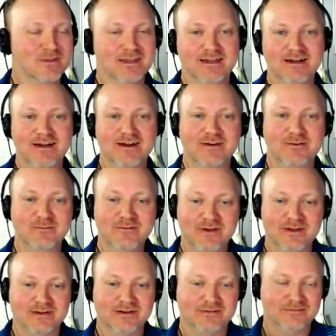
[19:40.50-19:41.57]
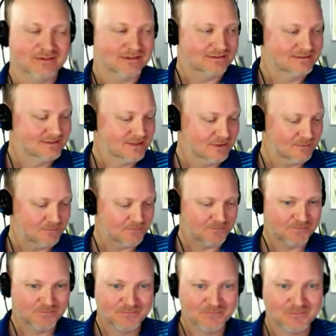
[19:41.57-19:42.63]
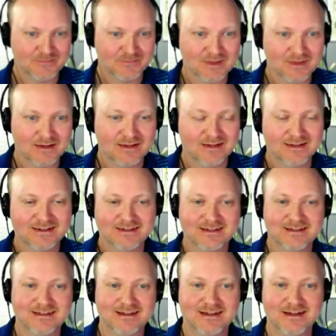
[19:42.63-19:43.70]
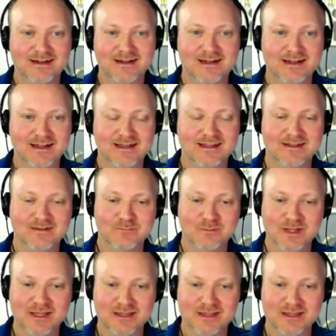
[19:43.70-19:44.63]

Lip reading: All right, we've had enough fun. So, Blake?